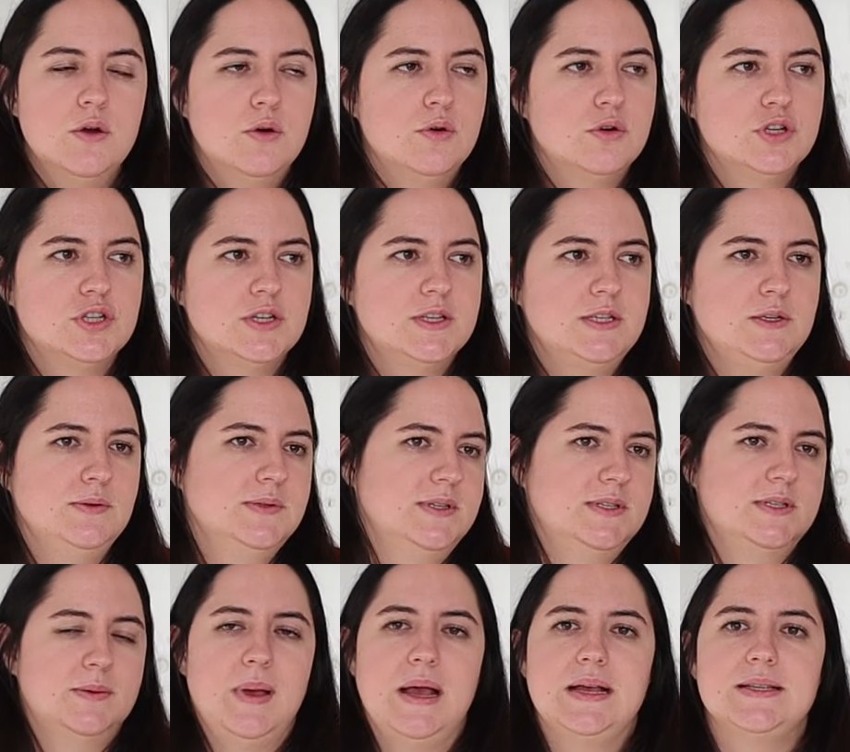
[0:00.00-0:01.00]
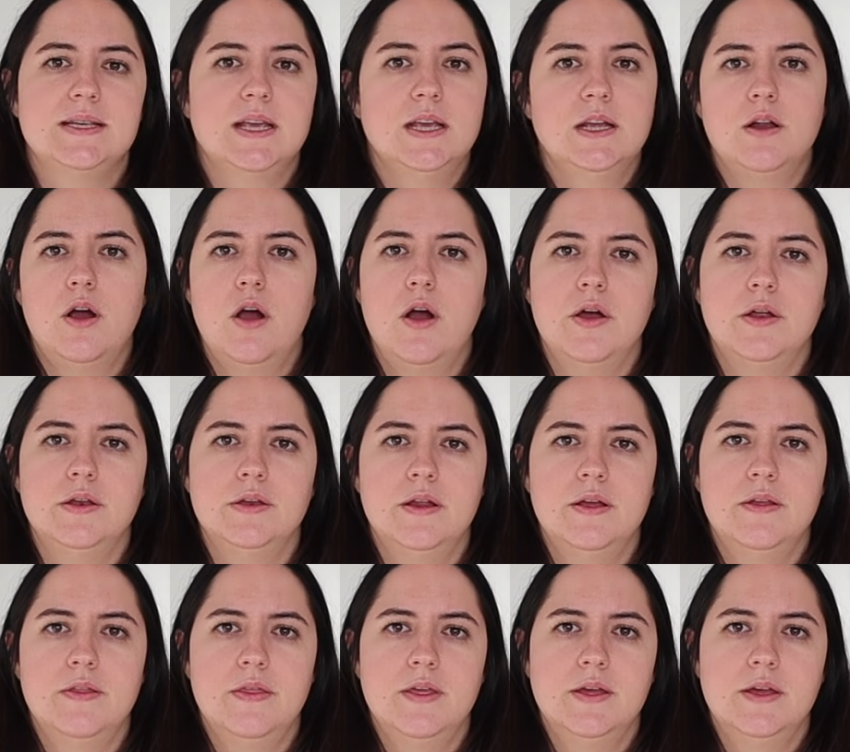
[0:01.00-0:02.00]
or just use as a basket on
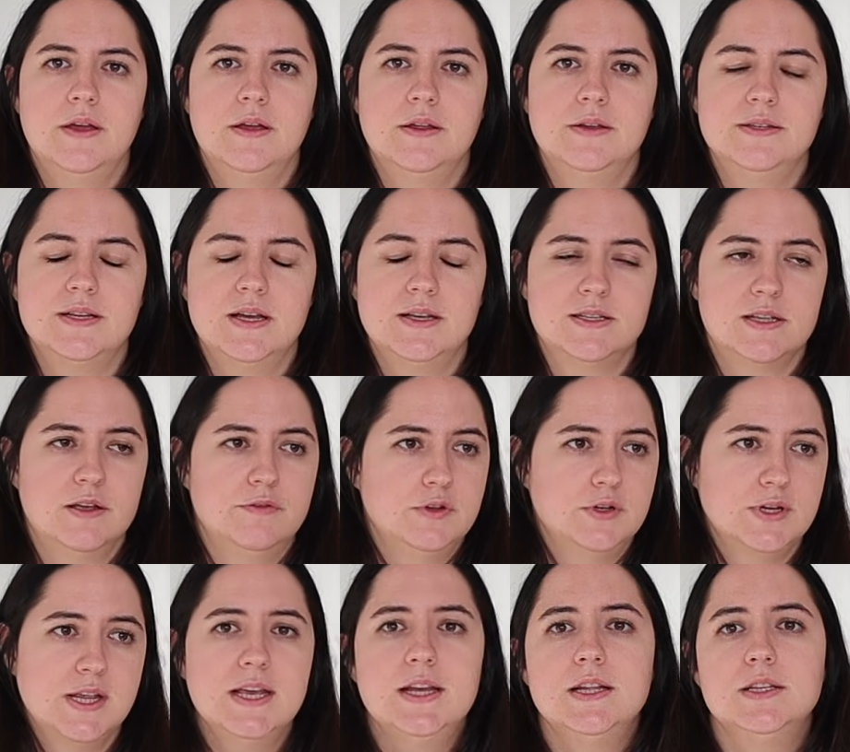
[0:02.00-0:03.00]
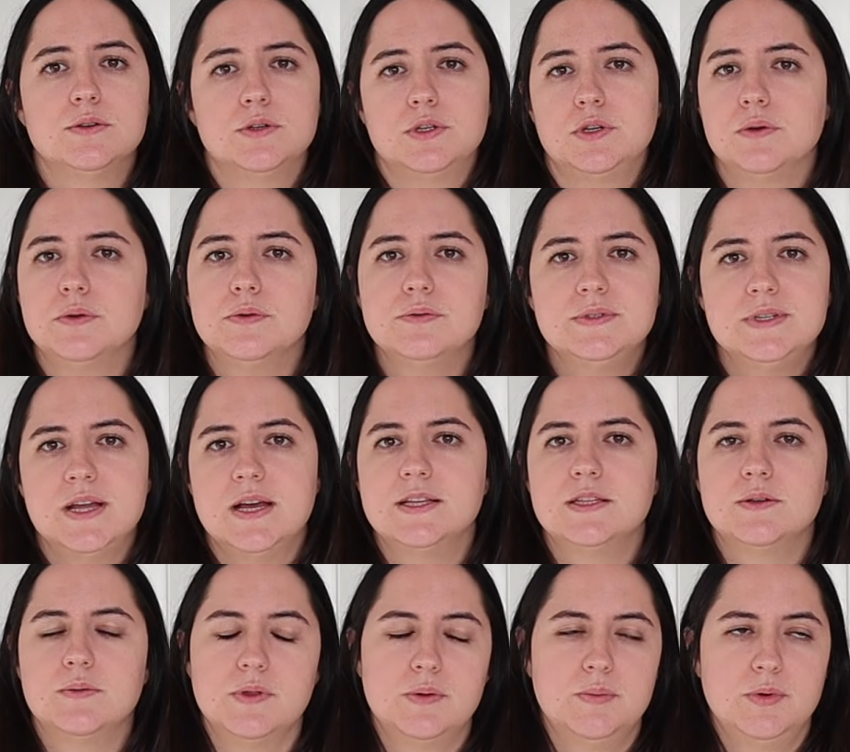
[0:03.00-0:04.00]
the desk of your kids or your own
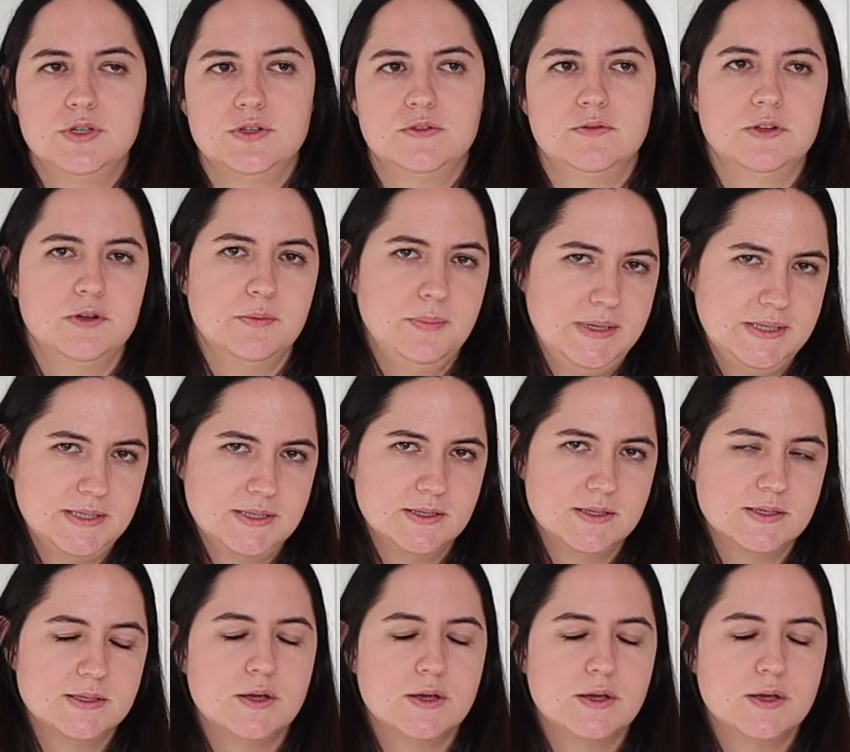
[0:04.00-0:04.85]
desk with a bunch of little pencils.